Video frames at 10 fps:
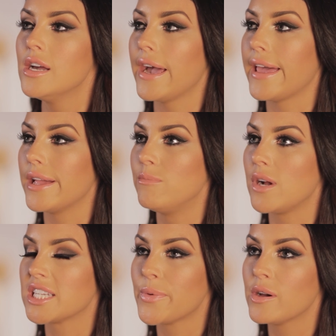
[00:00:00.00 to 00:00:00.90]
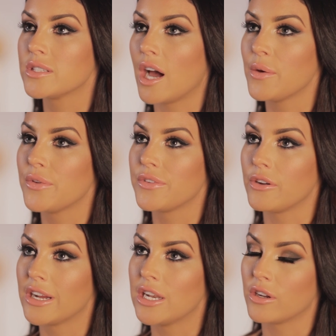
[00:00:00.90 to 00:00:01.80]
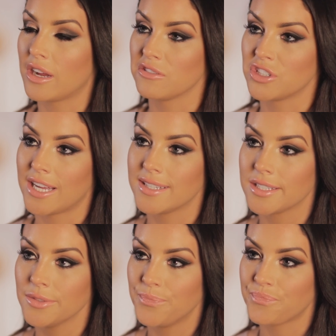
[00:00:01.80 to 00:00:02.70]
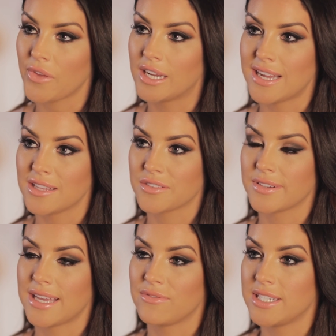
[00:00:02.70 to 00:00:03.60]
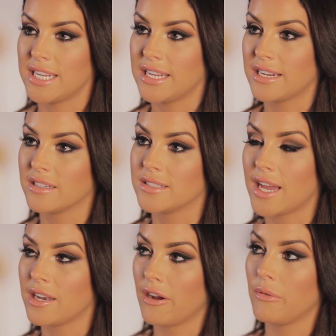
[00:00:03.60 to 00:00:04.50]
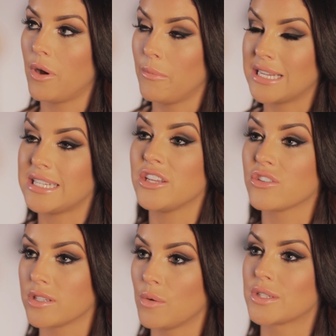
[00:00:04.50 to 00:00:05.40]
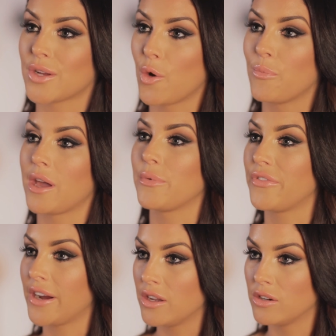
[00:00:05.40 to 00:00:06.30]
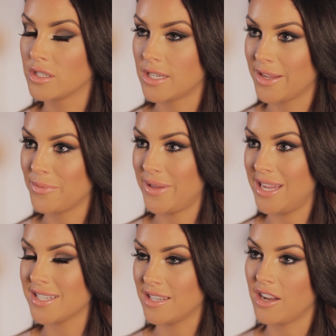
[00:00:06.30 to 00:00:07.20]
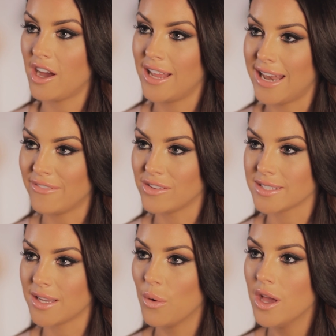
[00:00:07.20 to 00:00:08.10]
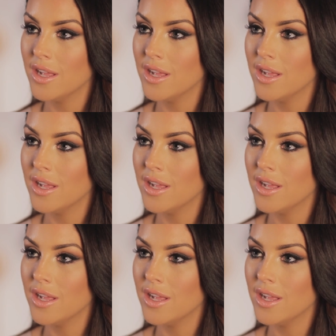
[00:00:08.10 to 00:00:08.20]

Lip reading: I suppose I was a really good Irish dancer. I danced for 17 years and my teachers always told me I was very good and I competed on a high level. So